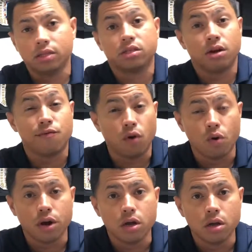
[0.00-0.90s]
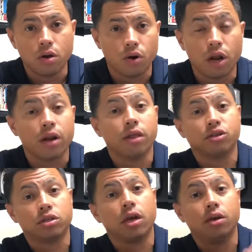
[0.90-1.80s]
the state of Florida or in any other
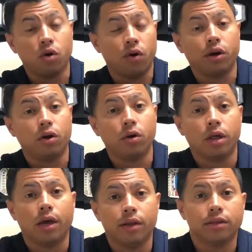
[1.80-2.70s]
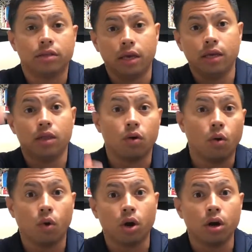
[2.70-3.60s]
state, you already know that it's either
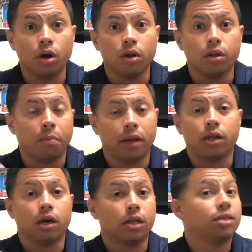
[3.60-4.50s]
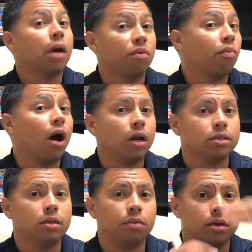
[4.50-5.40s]
or, depending on the type of
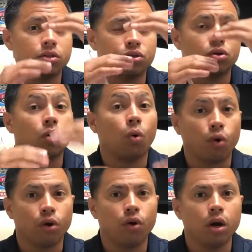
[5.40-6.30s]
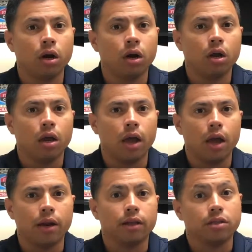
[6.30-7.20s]
policy, because there's a corridor,
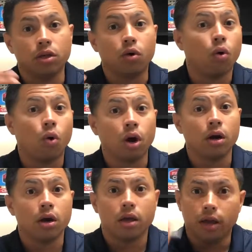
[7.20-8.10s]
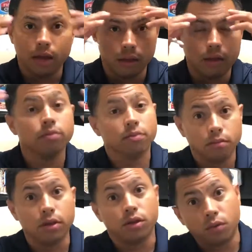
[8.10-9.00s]
and it's either
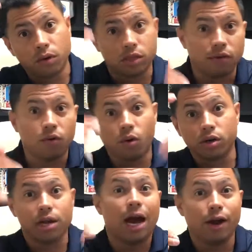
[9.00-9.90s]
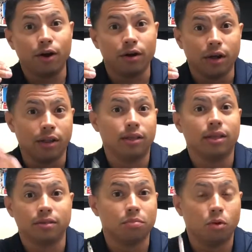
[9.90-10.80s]
whichever or is higher. And then
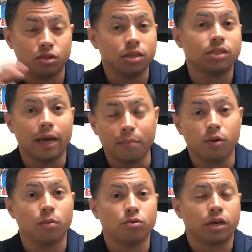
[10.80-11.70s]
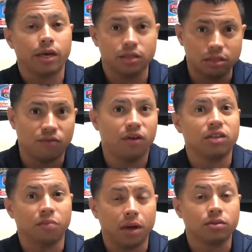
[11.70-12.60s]
this most example, in most cases, the
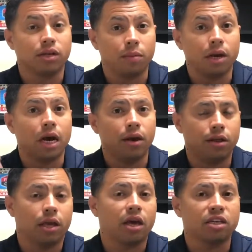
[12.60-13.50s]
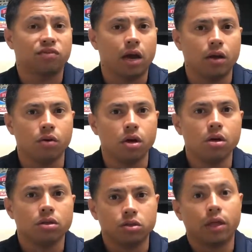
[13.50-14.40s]
face amount is going to be higher than the cash value.
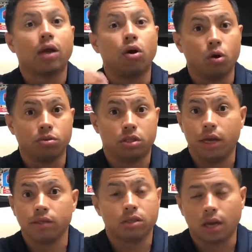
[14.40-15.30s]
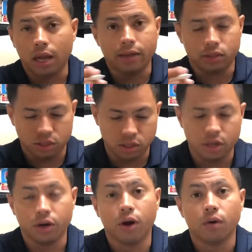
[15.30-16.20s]
So that alone states the client just
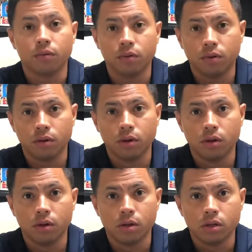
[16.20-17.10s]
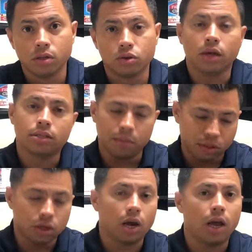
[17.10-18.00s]
didn't know. So I said,
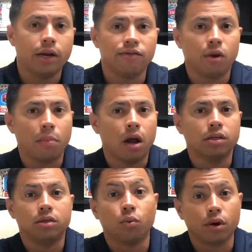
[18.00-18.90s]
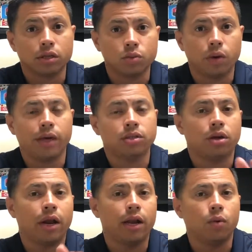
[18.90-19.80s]
"Mr. Client, if your policy worked this way, is
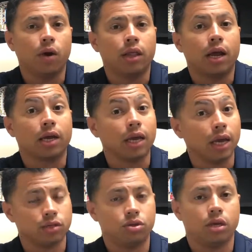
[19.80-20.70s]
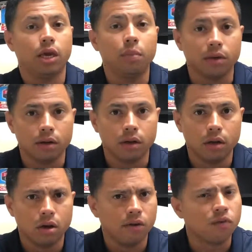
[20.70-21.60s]
there any way that I can get you to keep it?"
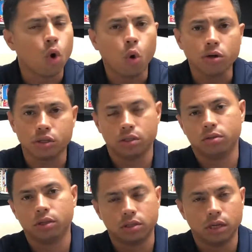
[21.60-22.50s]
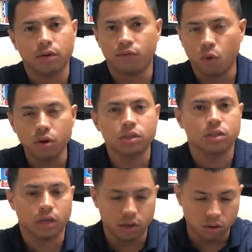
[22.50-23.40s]
Of course, he said. Of course, he
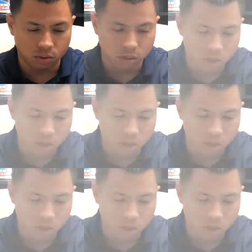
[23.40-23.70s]
said no.